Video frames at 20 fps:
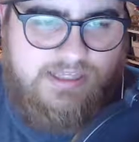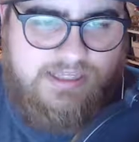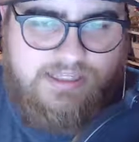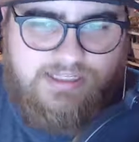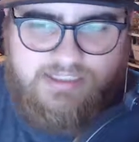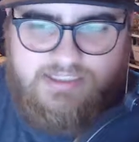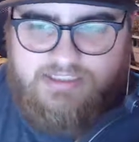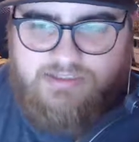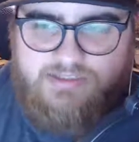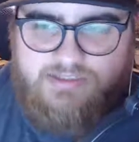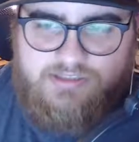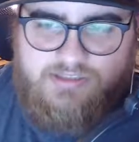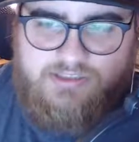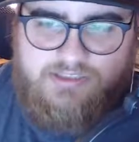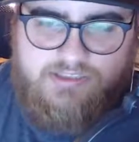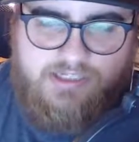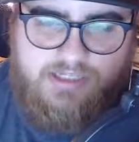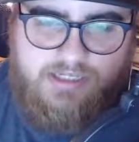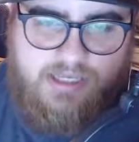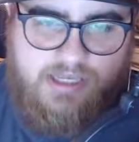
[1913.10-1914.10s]
could easily
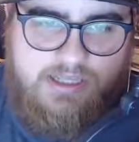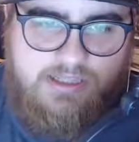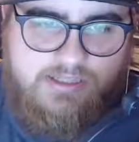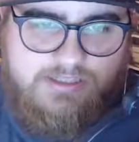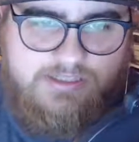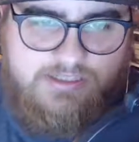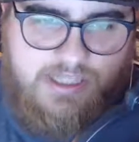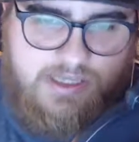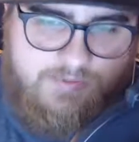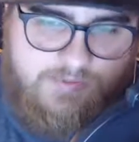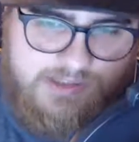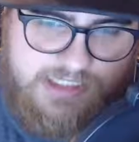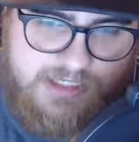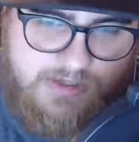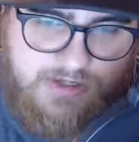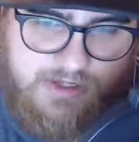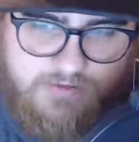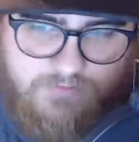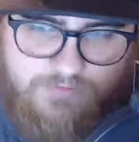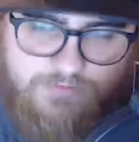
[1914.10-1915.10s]
just say, "Hey, this game is
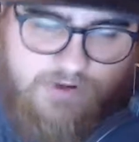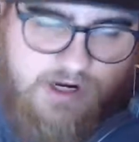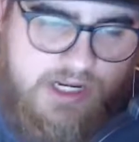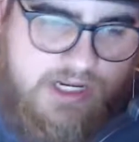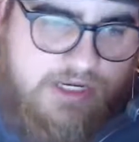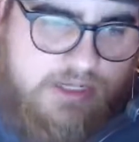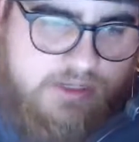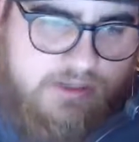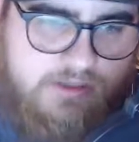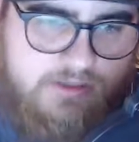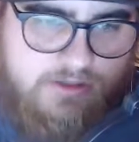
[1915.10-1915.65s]
out on Friday.